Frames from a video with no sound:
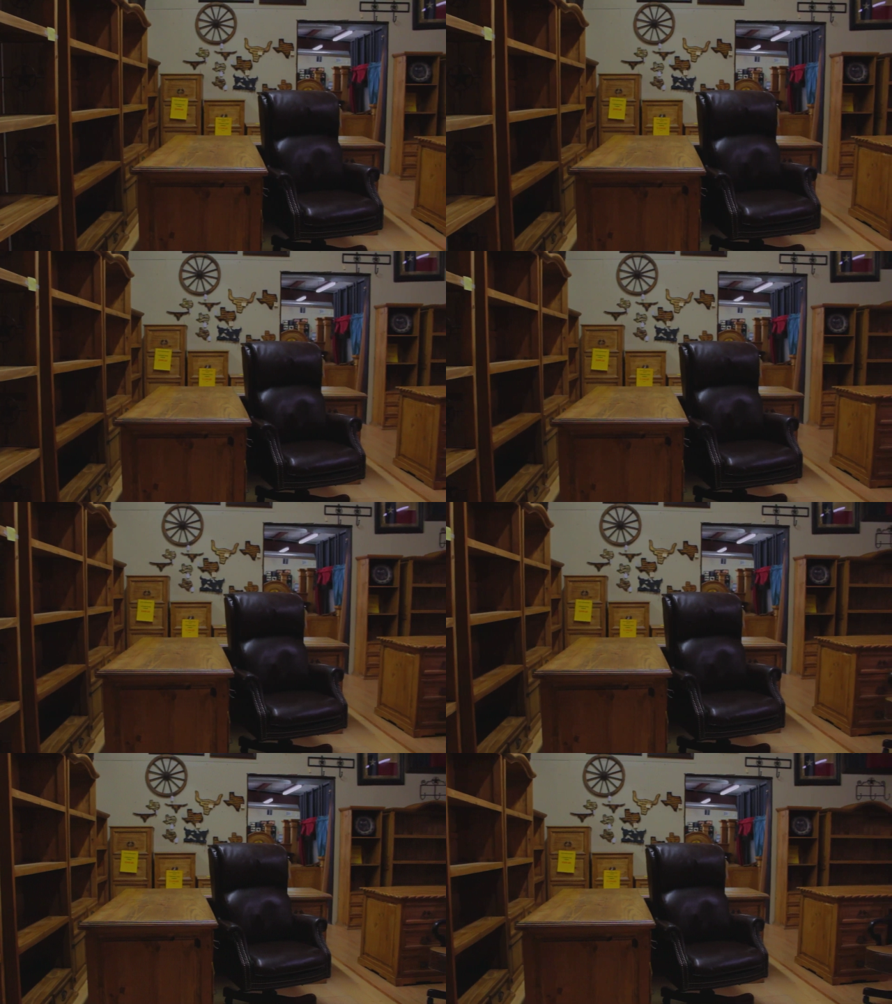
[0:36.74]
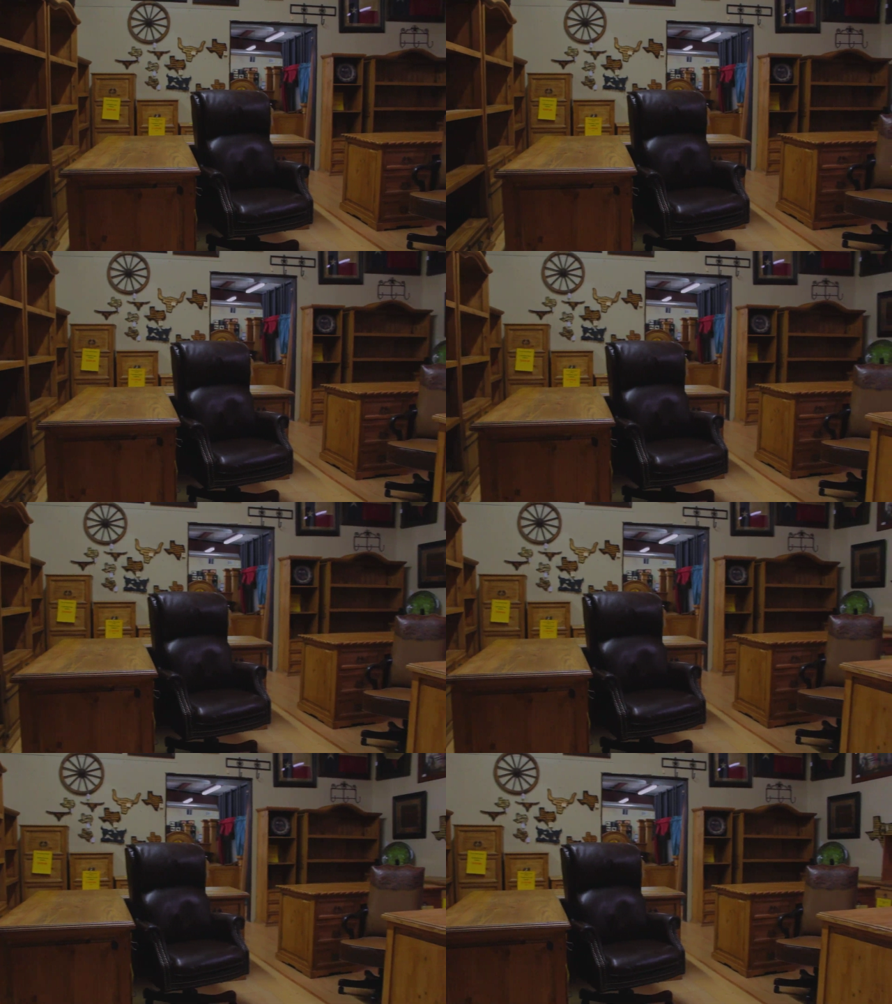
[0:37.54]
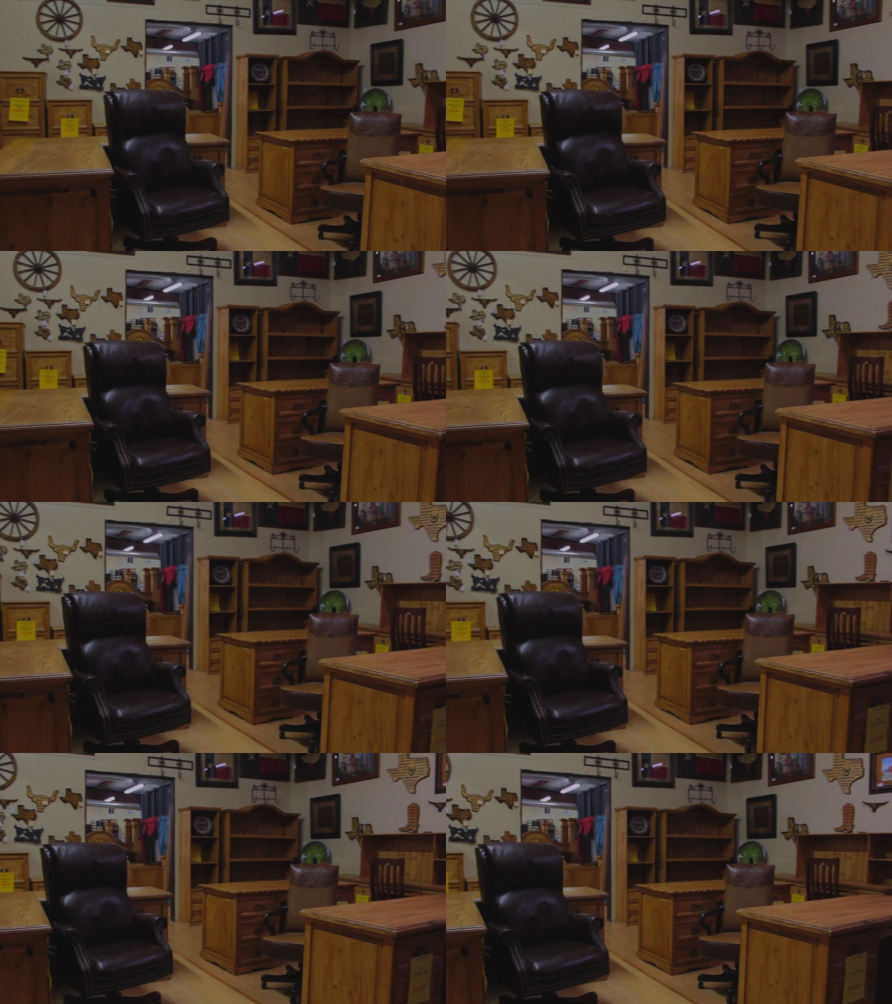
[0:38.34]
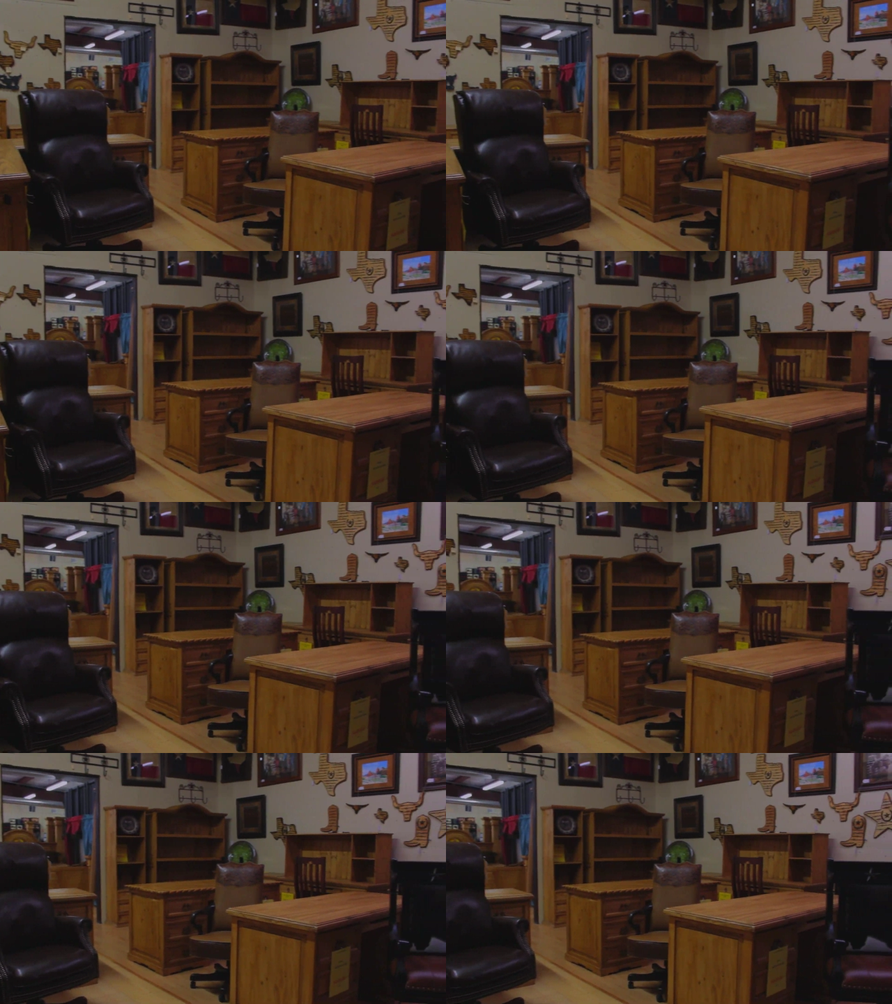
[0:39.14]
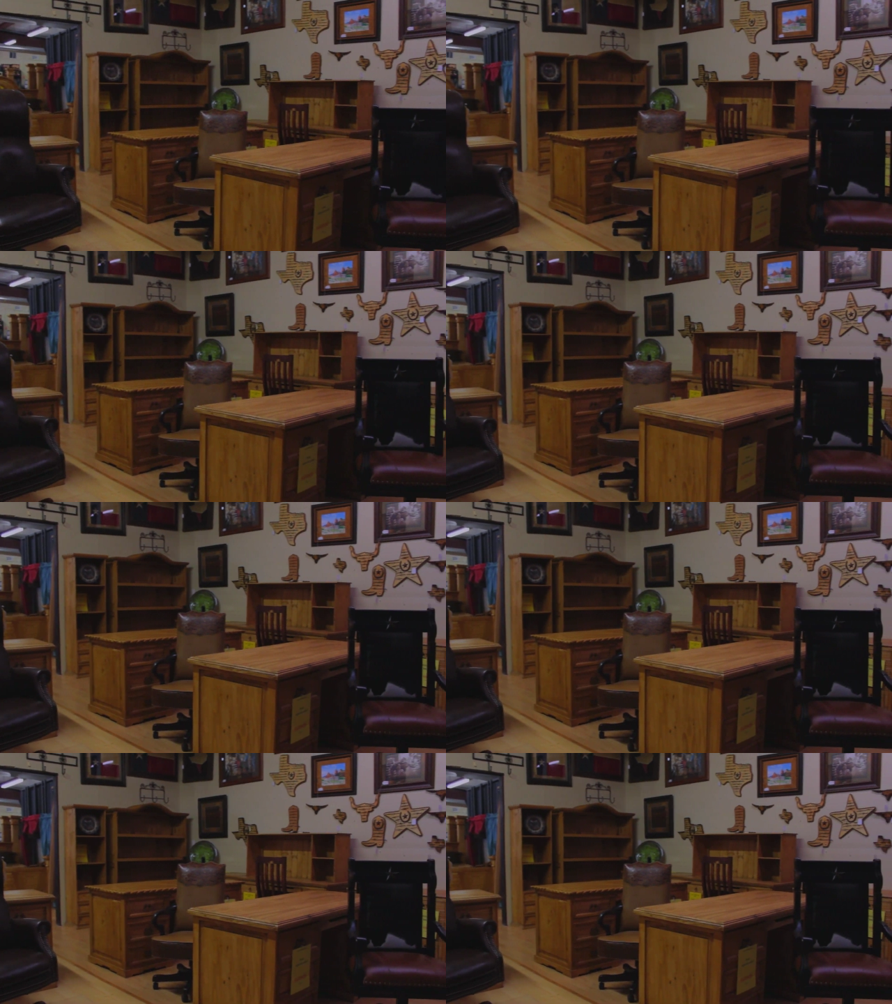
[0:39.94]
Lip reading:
[unreadable: no face in view]